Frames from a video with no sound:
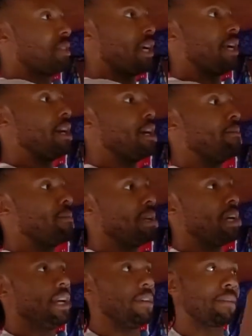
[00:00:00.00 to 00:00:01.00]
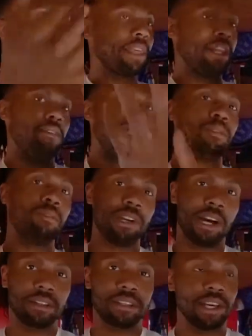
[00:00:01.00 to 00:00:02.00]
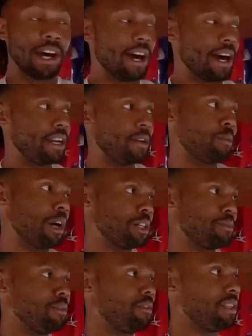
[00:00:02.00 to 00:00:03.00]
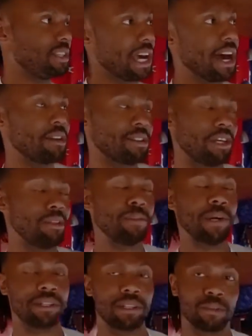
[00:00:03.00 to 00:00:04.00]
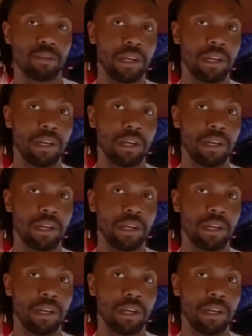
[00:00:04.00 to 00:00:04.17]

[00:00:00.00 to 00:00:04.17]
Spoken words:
setup and then move it outside and watch movies outside the bus as